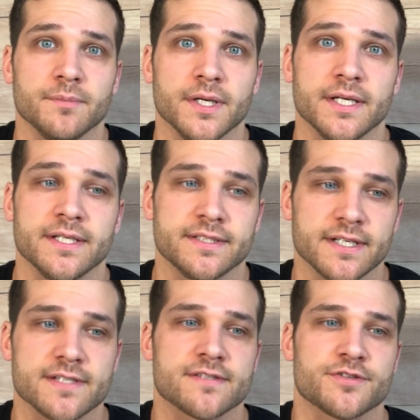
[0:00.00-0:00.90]
but it
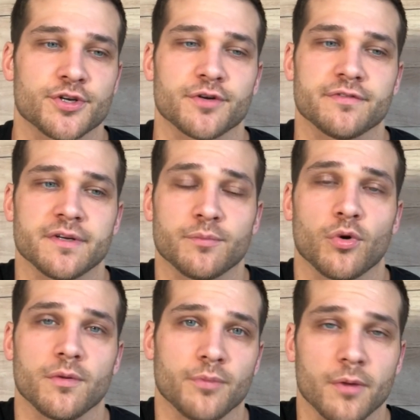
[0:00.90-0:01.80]
does serve an
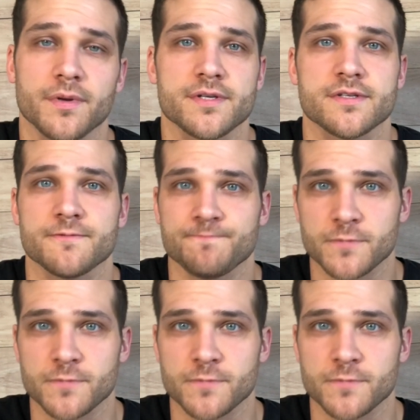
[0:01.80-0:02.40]
important purpose.